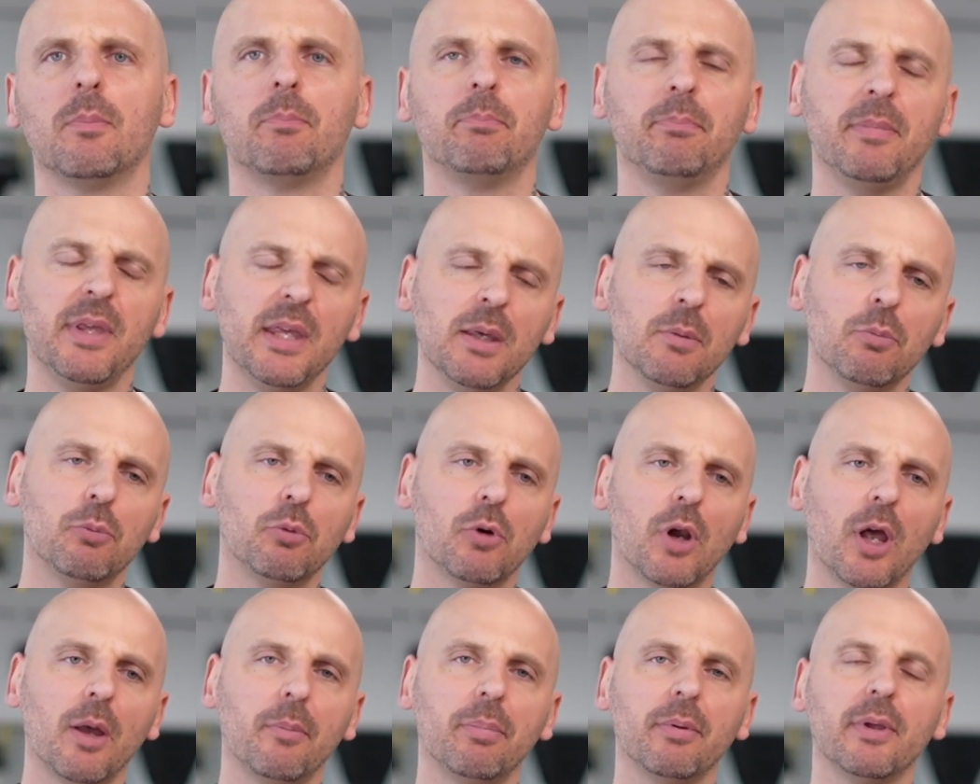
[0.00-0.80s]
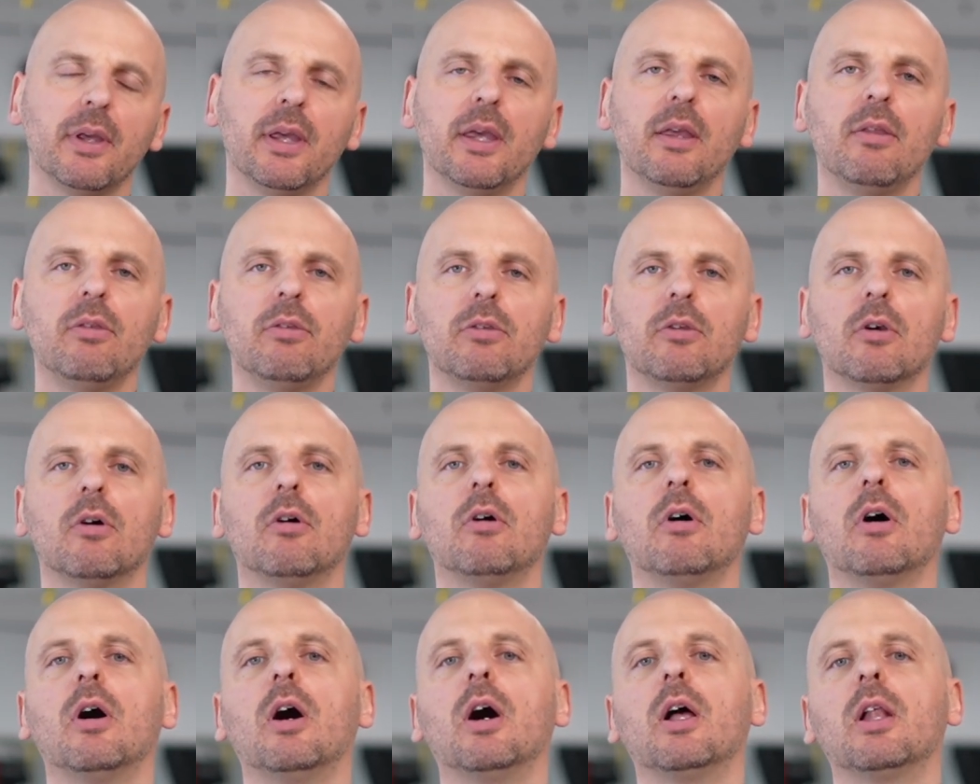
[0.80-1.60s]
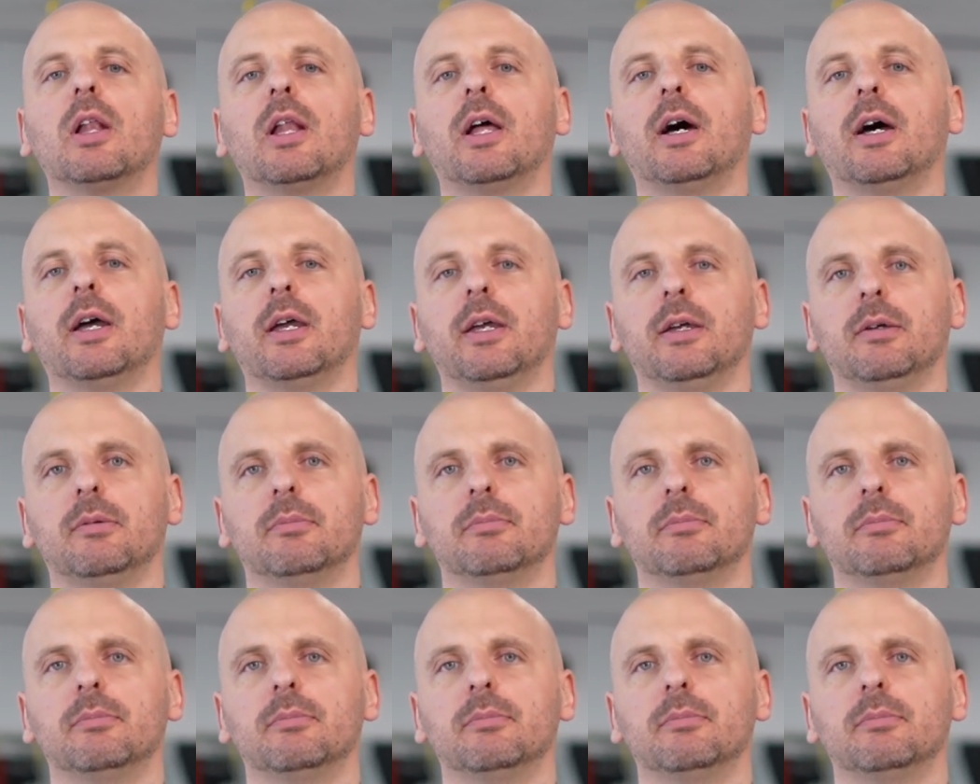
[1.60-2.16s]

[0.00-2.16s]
meal prep is your ally.